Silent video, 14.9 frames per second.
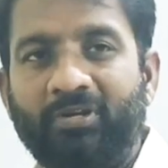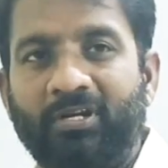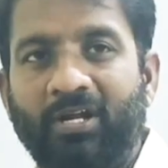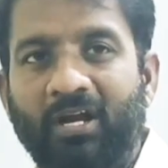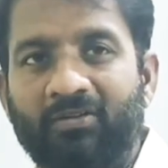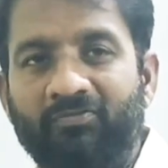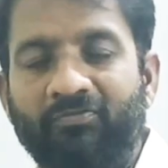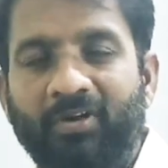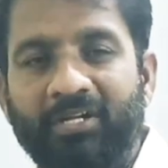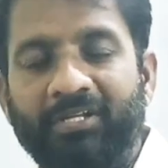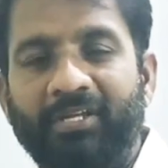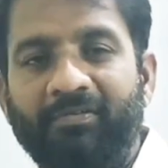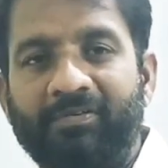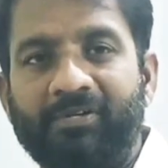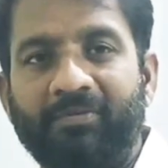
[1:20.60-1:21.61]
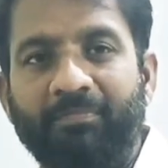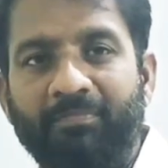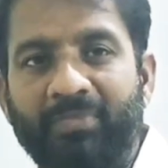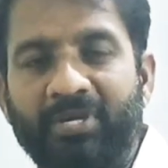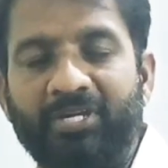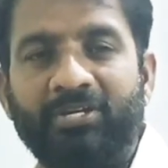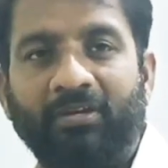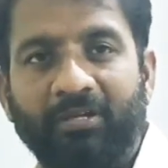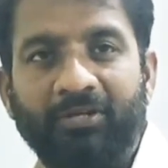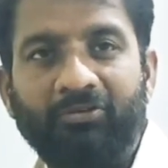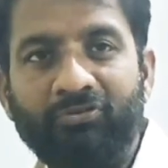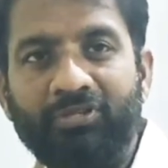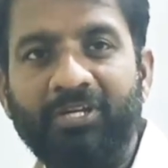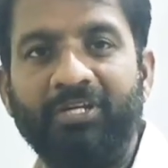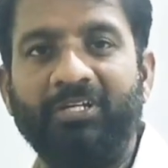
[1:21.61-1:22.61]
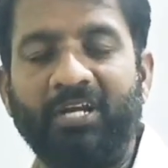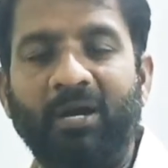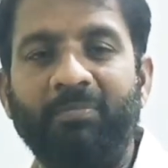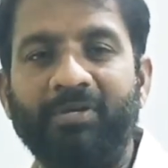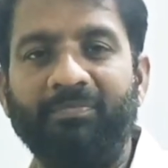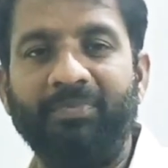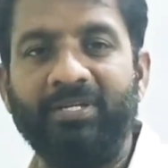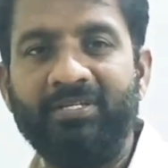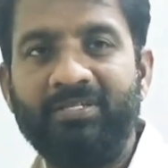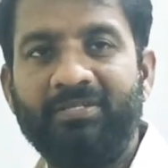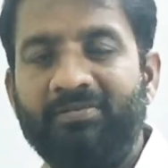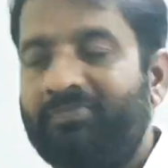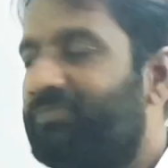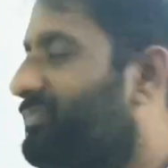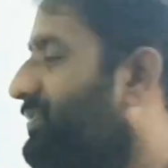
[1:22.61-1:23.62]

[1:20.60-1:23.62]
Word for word: convert your mission into the grammar means